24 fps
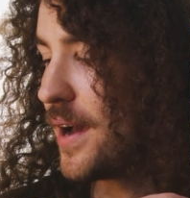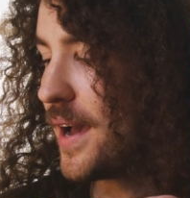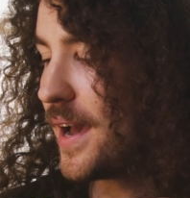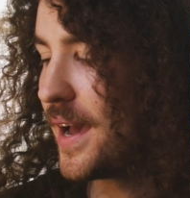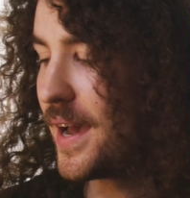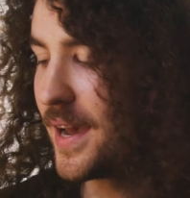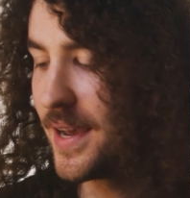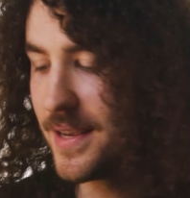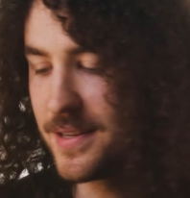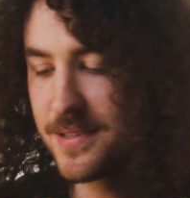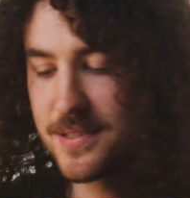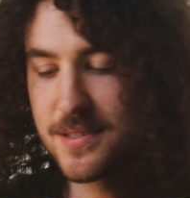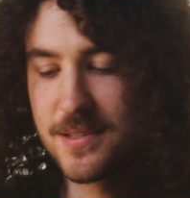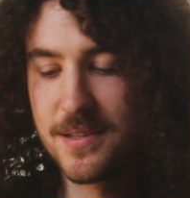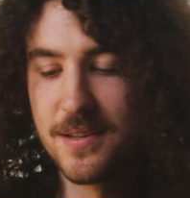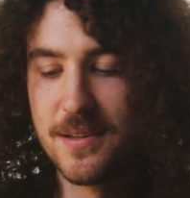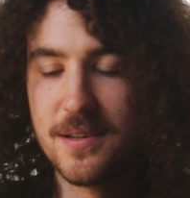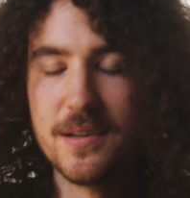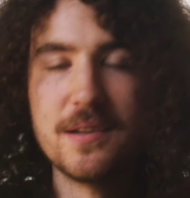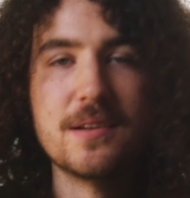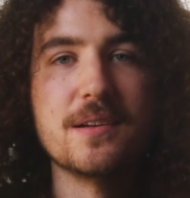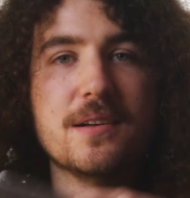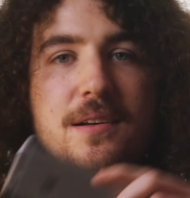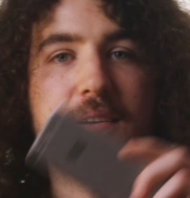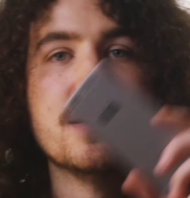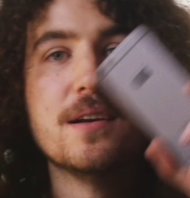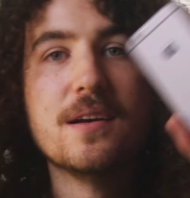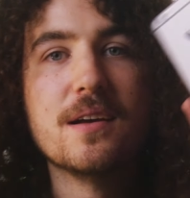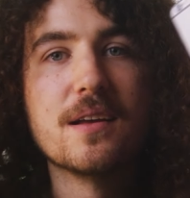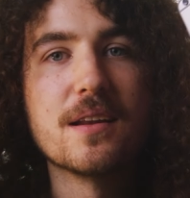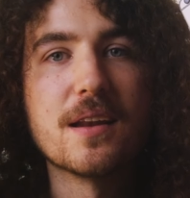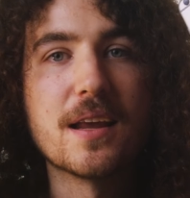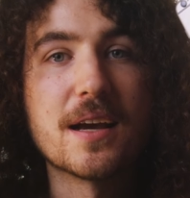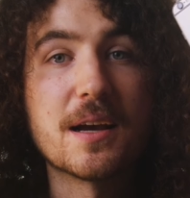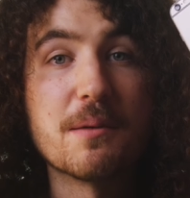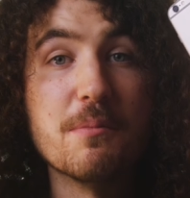as
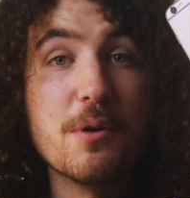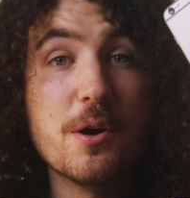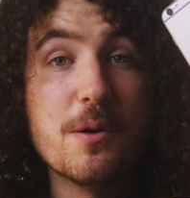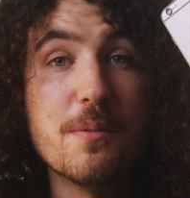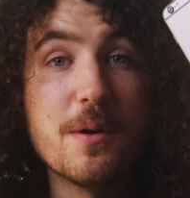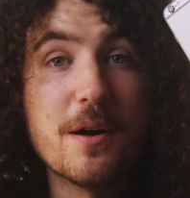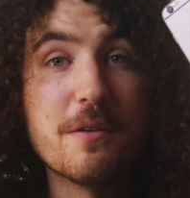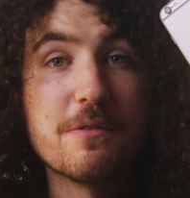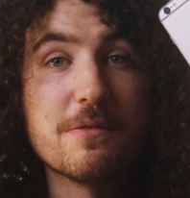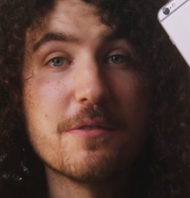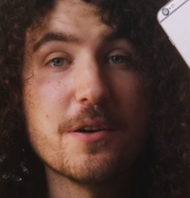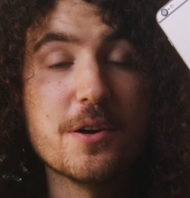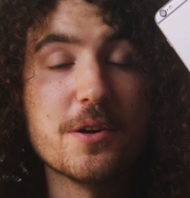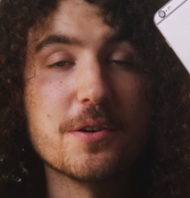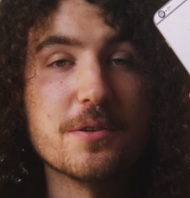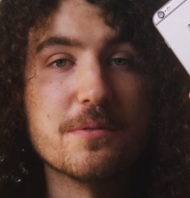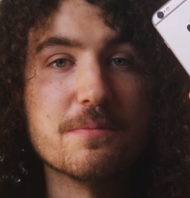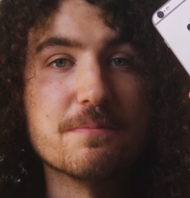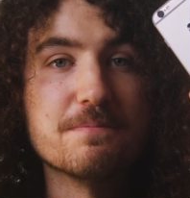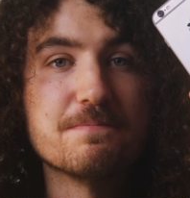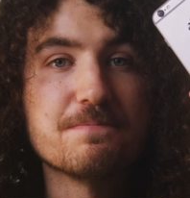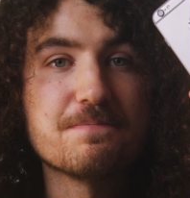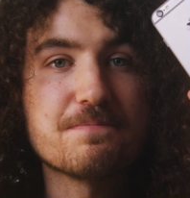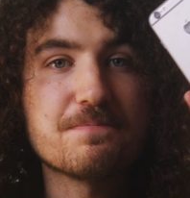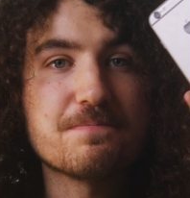like a mobile phone.